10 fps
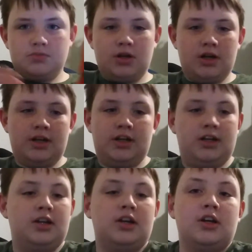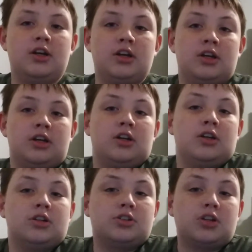my
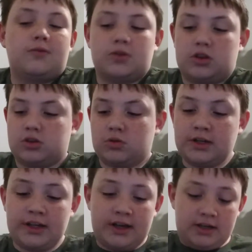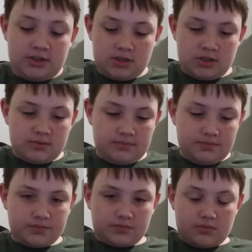stuff with the 3DS.
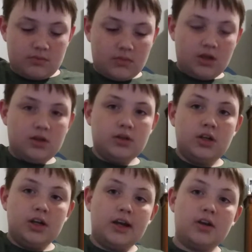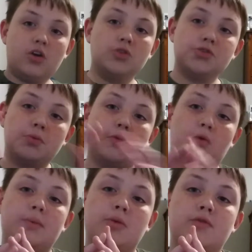And also,
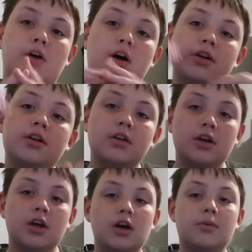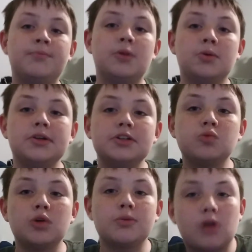before we move on, there is
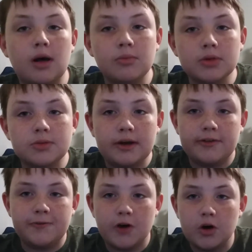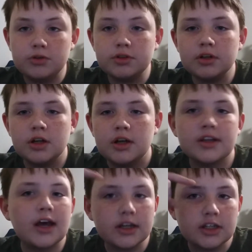one problem with my phone
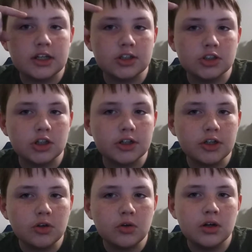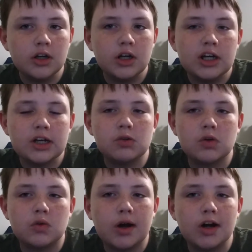that I can't show you. It will
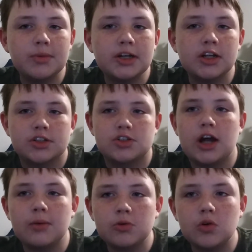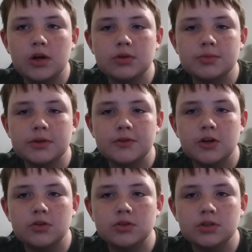require me to stop recording with my
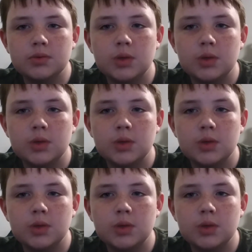phone.